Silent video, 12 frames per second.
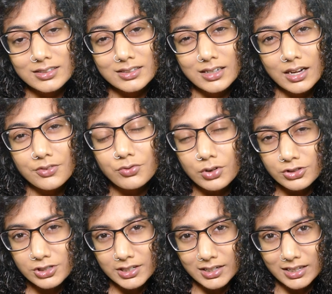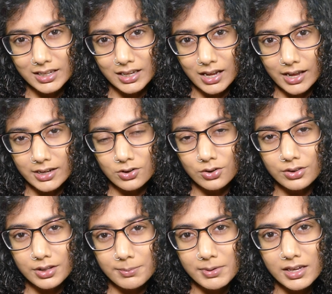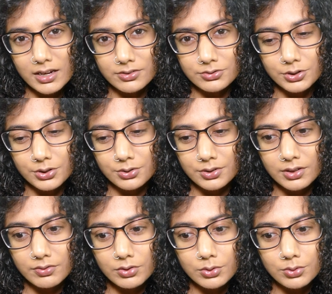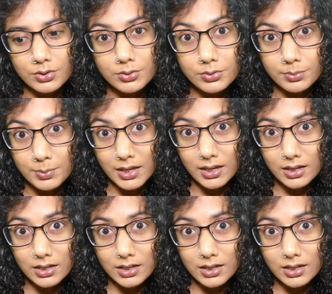Unfortunately, I can only be here for you if you use me